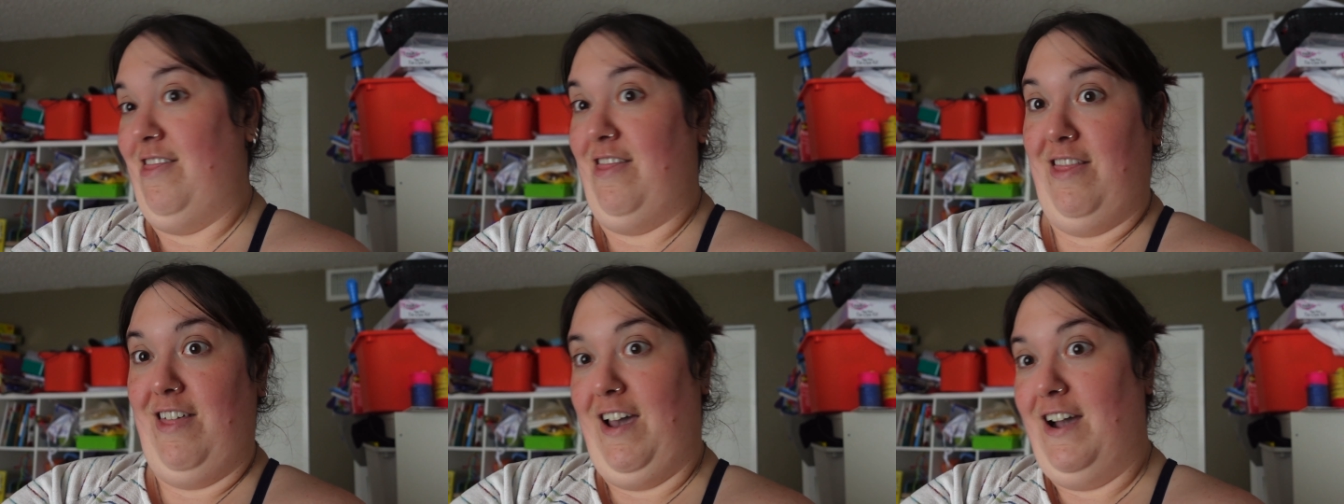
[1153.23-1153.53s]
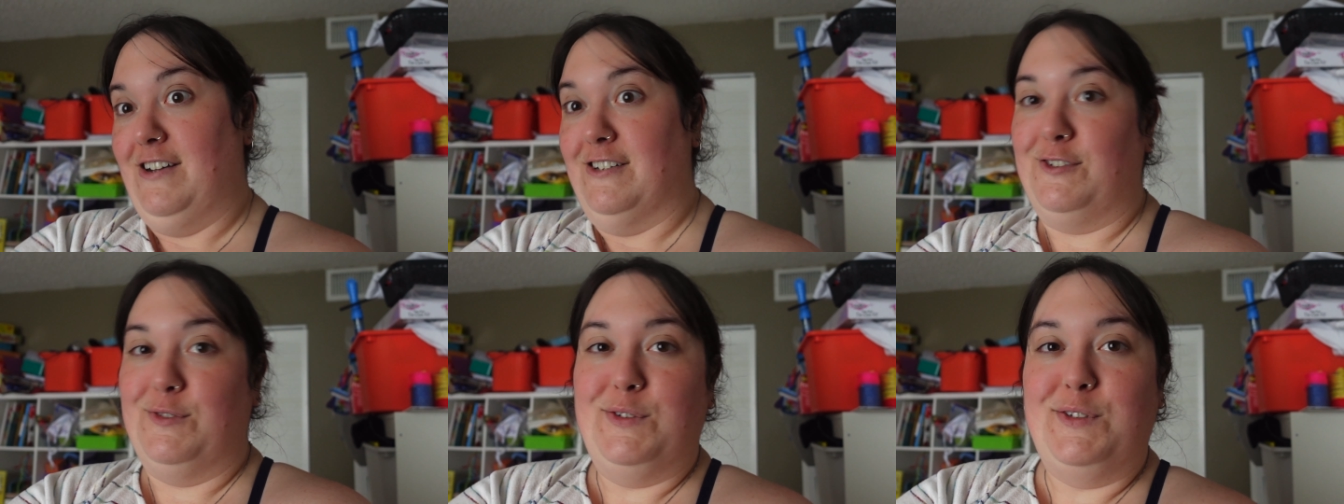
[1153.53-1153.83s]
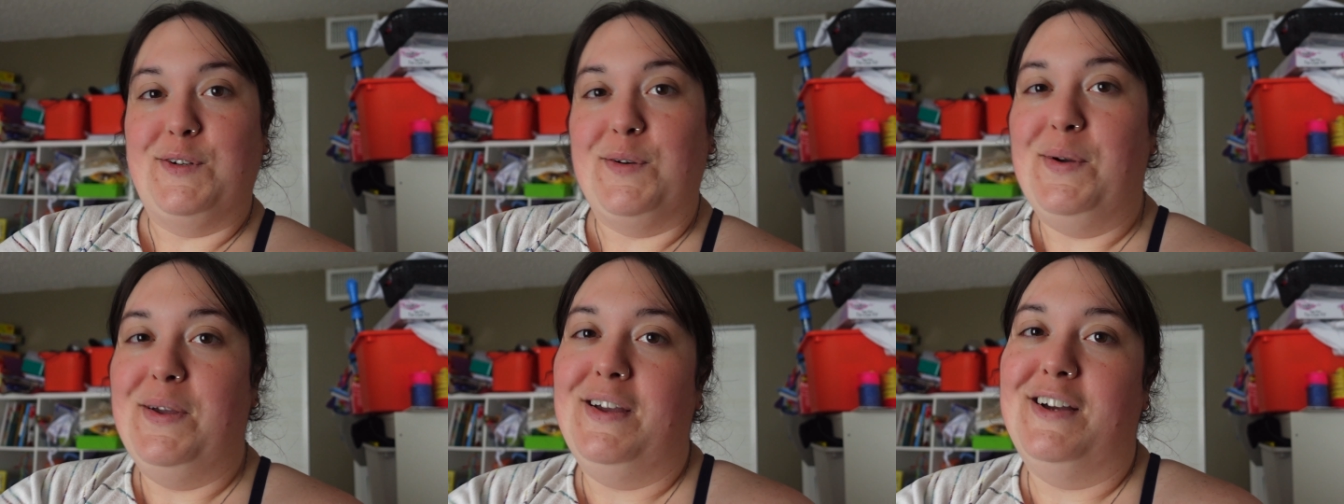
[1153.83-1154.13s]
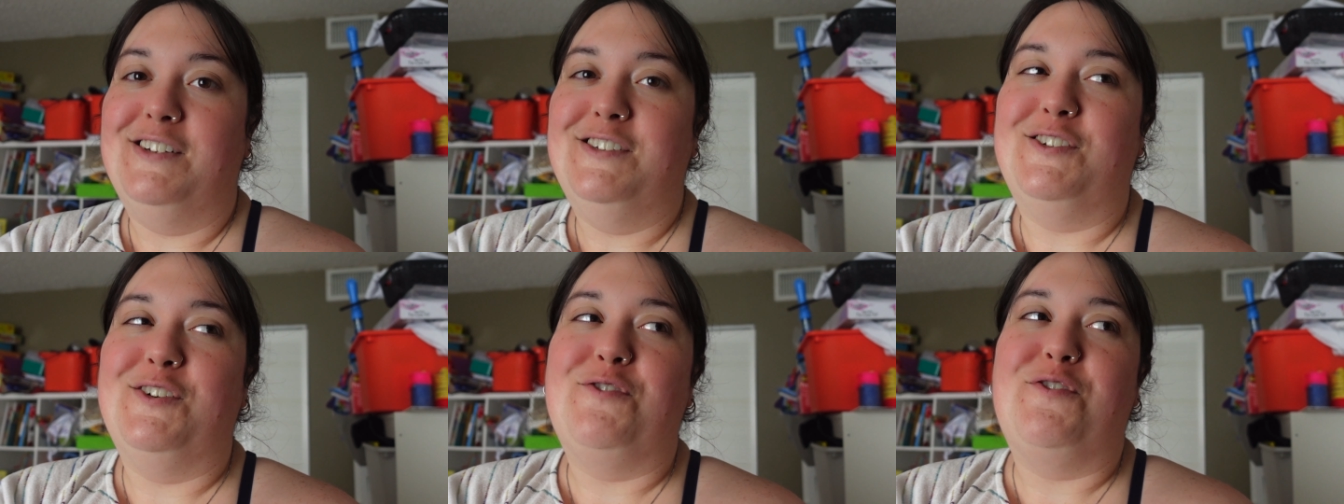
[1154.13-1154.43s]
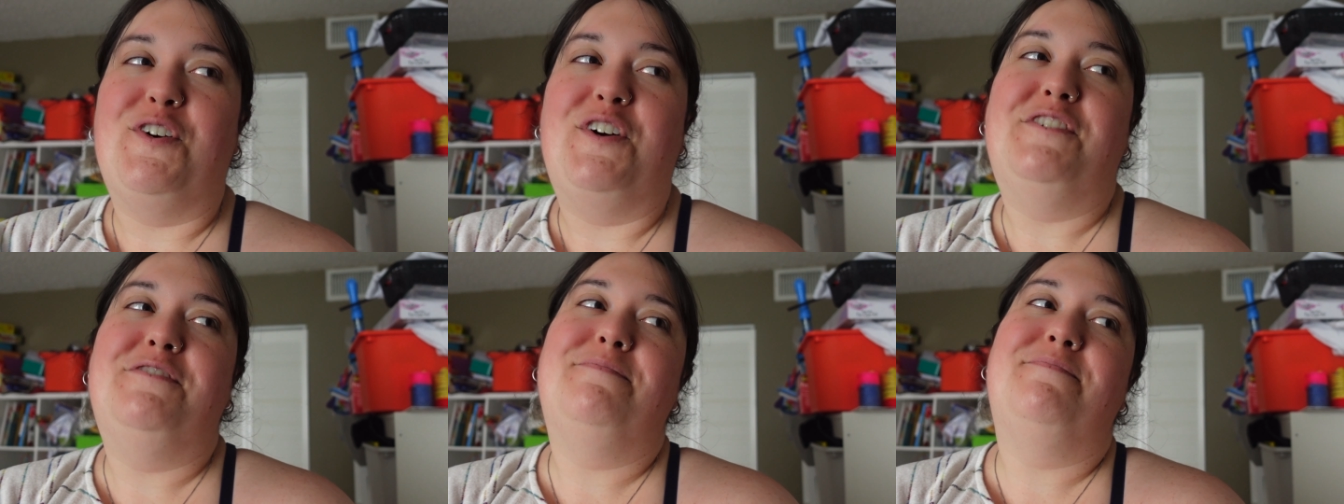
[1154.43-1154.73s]
that's what's going on so
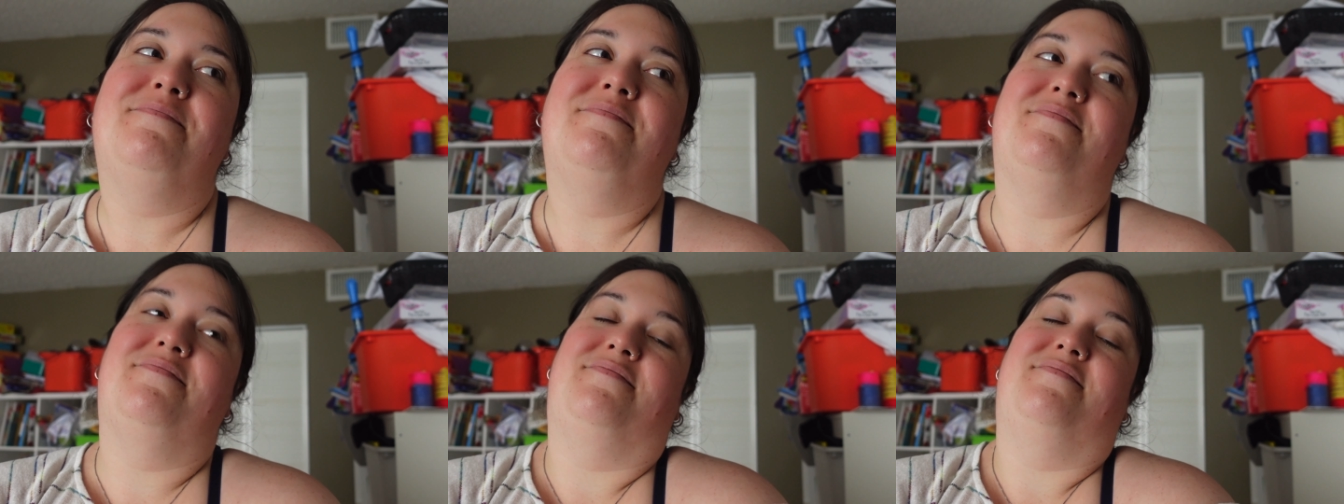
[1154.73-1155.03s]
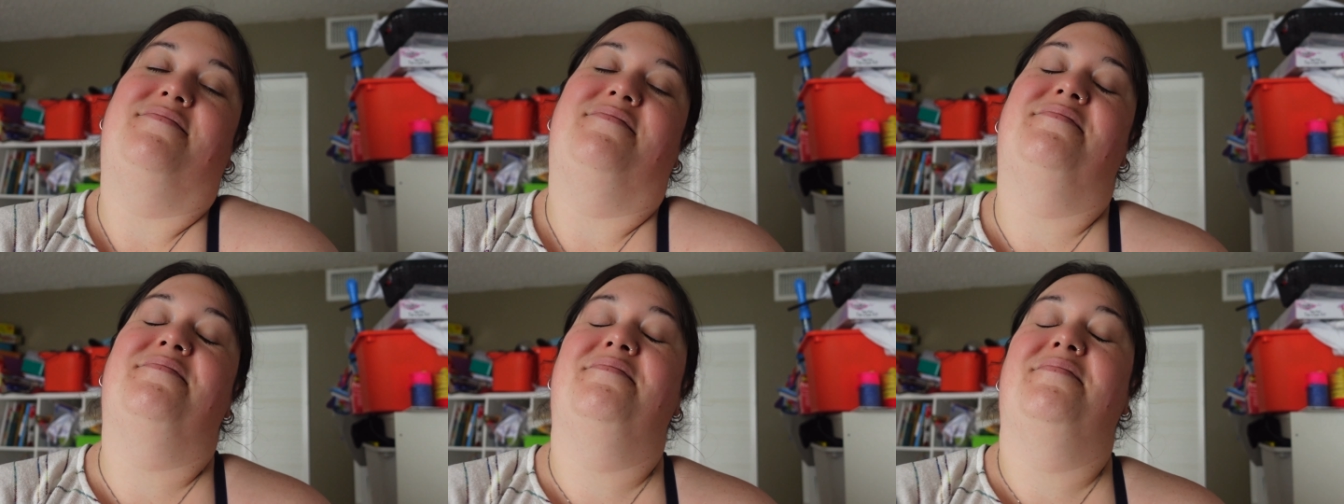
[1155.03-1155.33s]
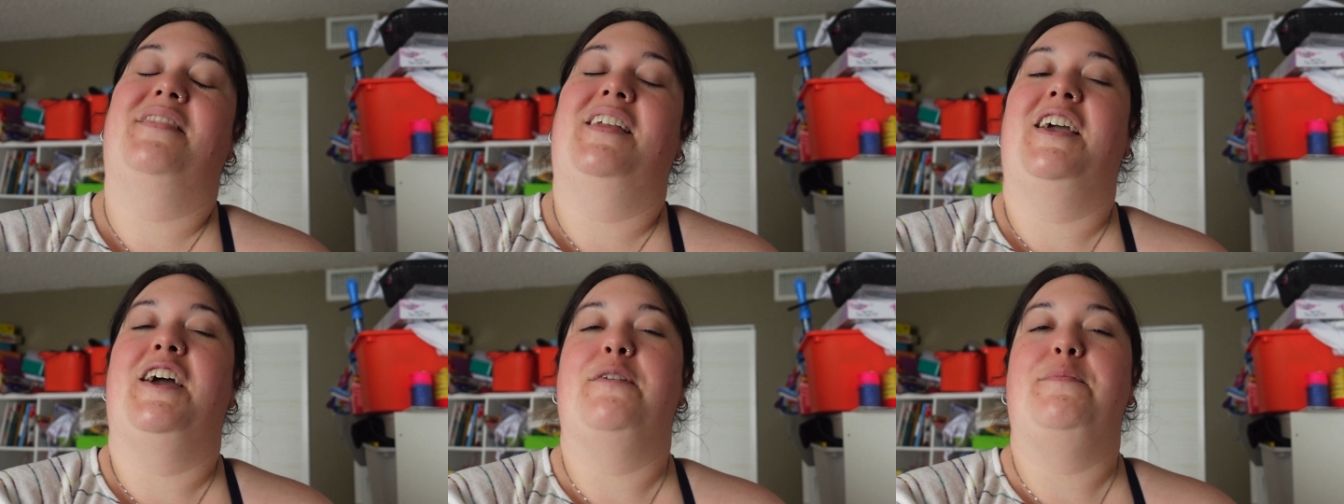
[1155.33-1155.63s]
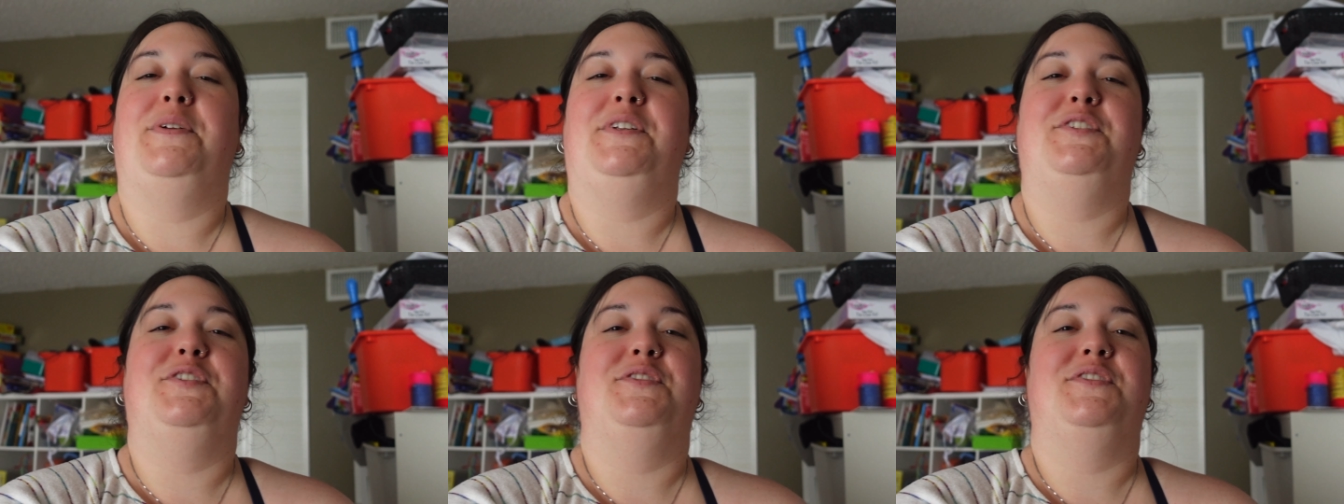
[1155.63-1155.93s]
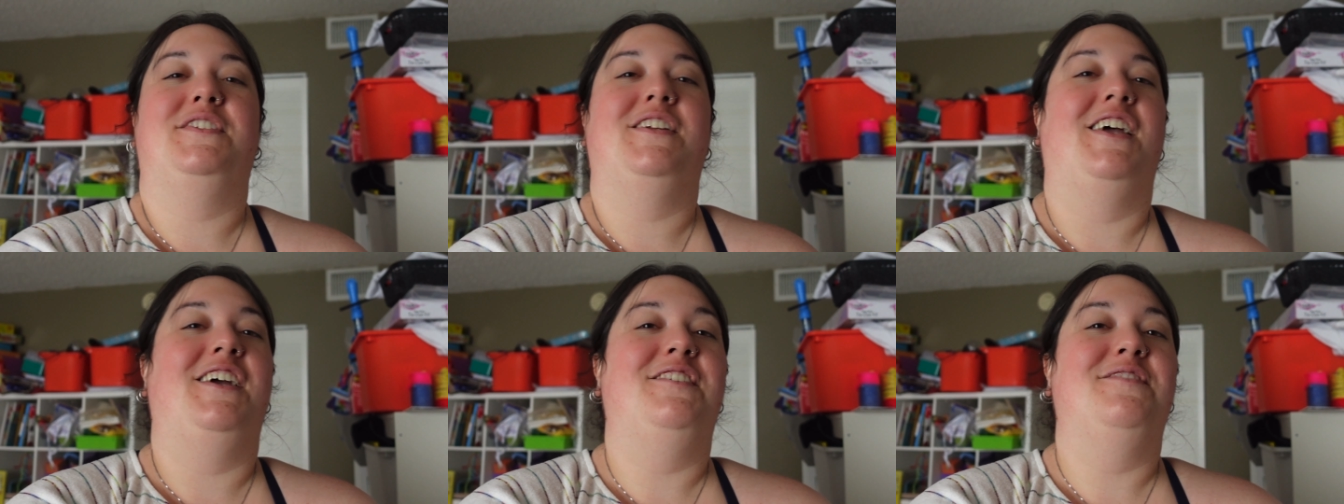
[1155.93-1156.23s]
far. Happy
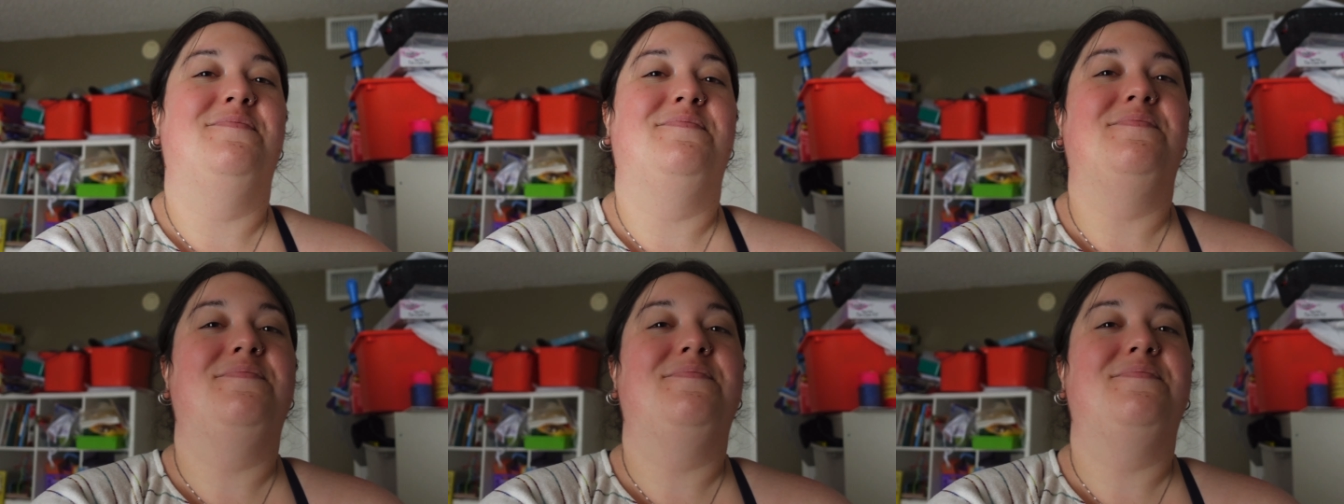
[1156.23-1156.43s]
Tuesday.